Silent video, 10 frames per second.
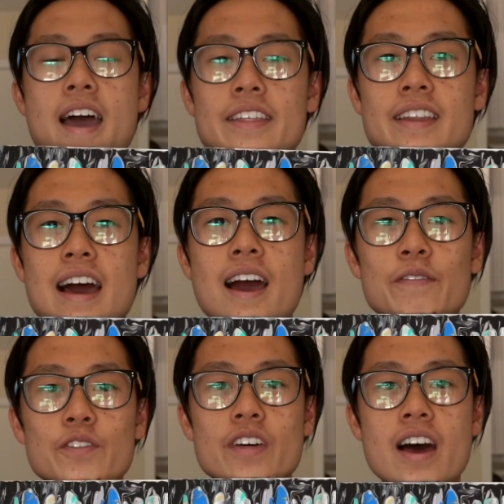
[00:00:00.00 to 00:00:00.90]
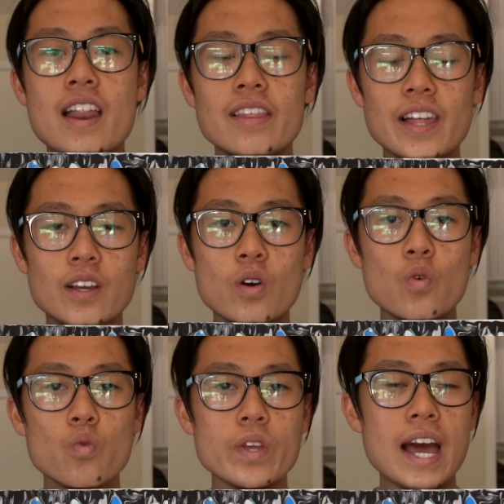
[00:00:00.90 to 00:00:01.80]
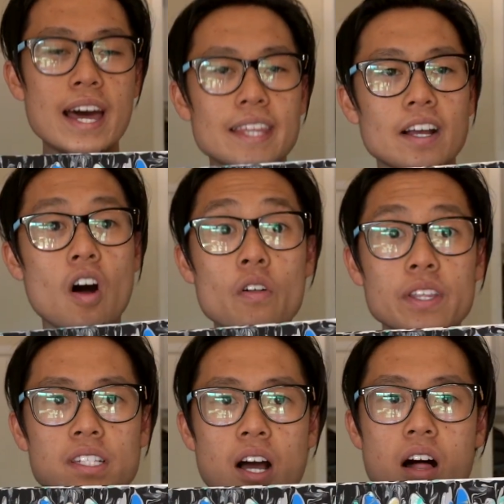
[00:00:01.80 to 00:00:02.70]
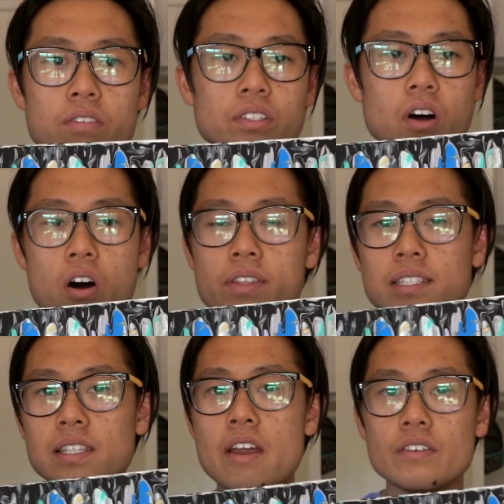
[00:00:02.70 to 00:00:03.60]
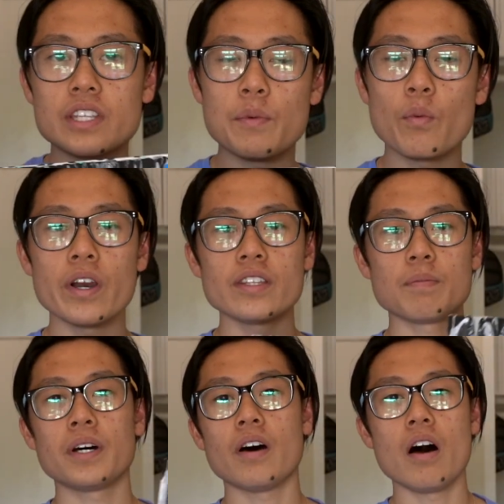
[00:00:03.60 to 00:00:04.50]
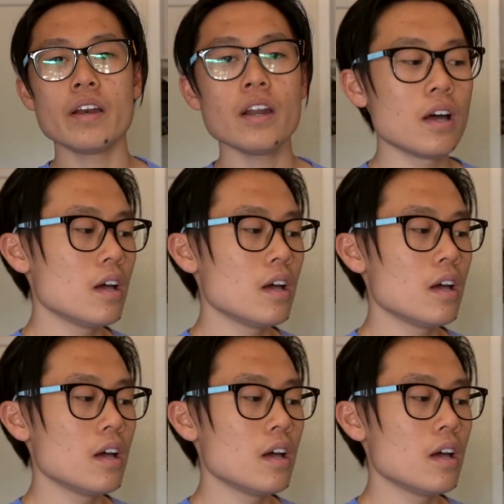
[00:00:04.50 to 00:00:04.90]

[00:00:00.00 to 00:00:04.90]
And then after that, like we had like all these colors and all these layers that we wanted to put on.